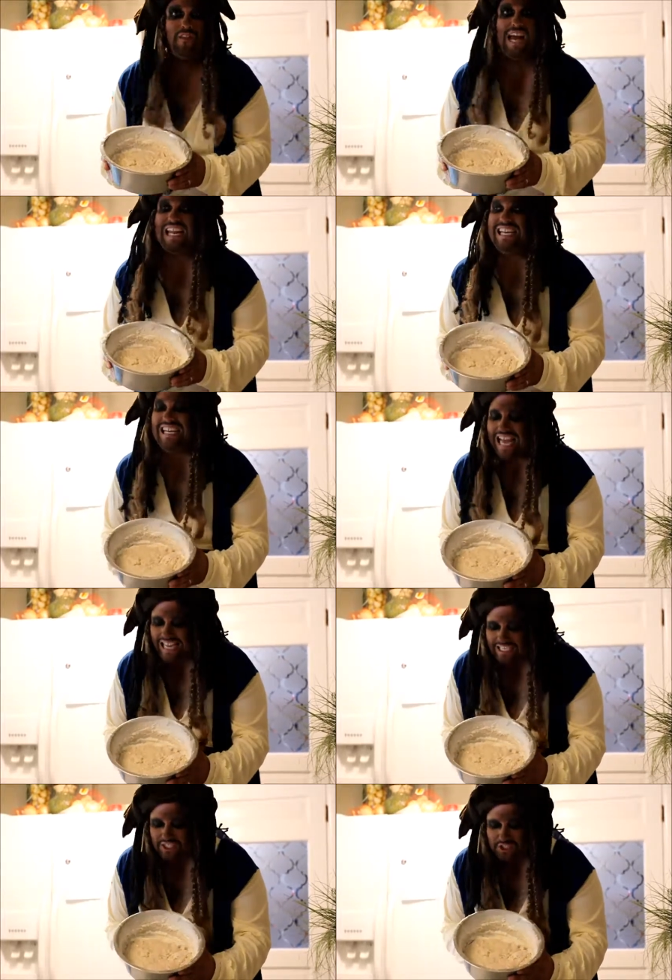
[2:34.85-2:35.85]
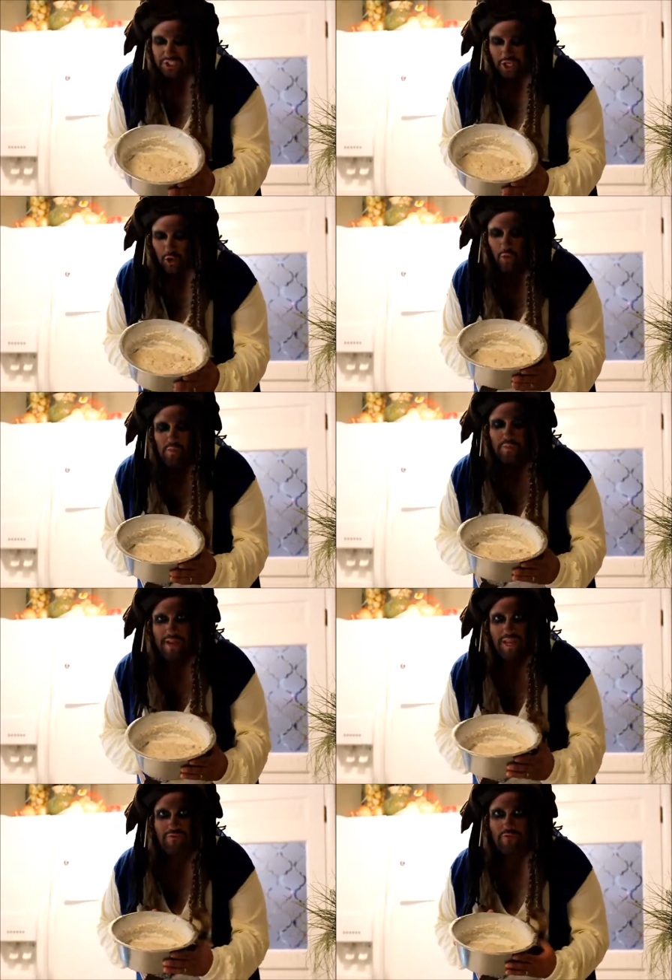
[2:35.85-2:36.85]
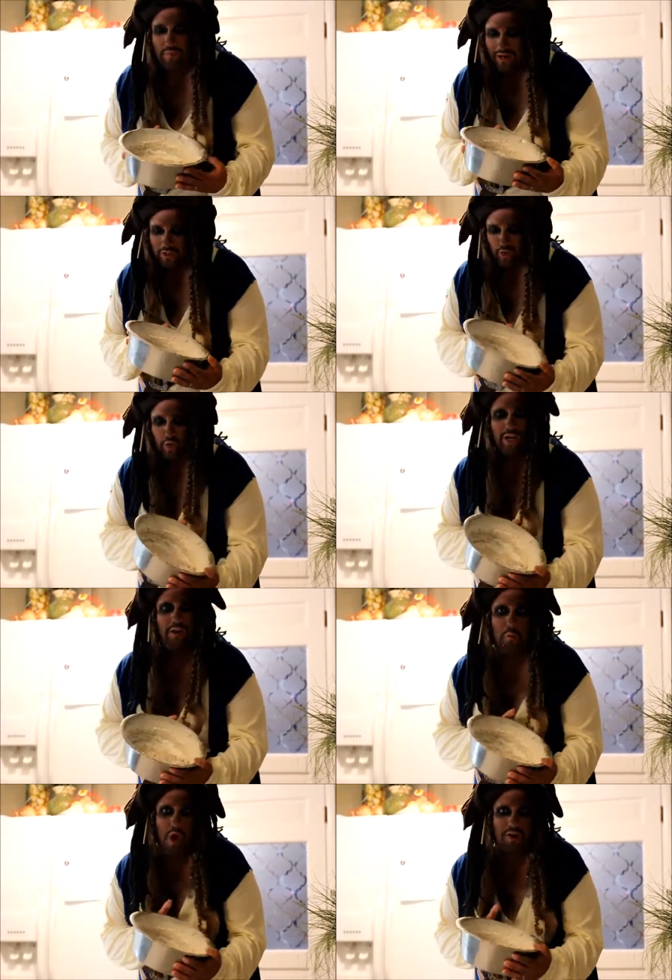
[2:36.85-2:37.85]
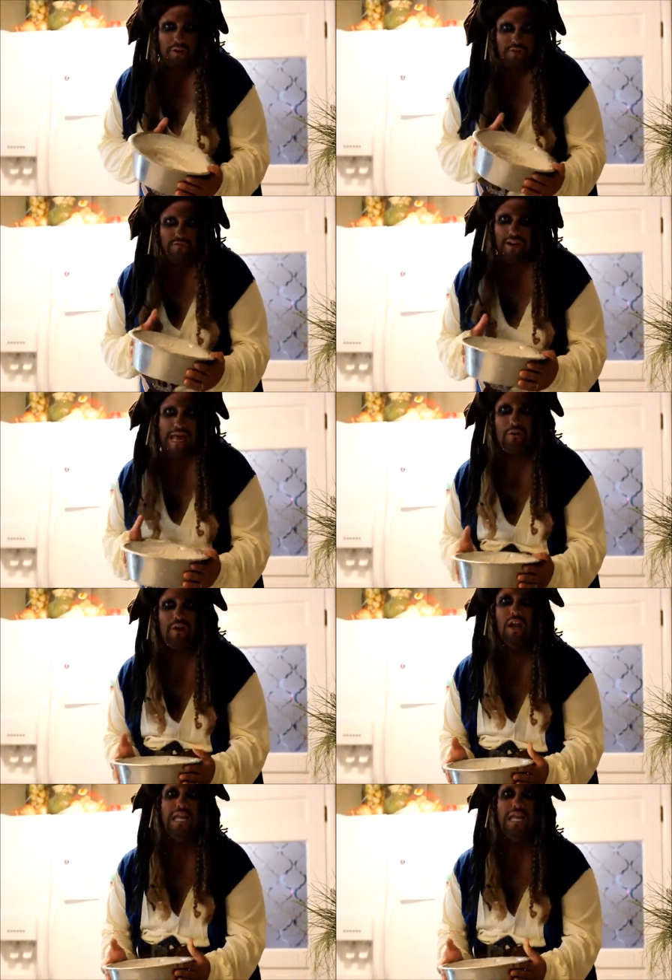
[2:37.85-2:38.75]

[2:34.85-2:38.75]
got a nice dough made from our toilet water and flour,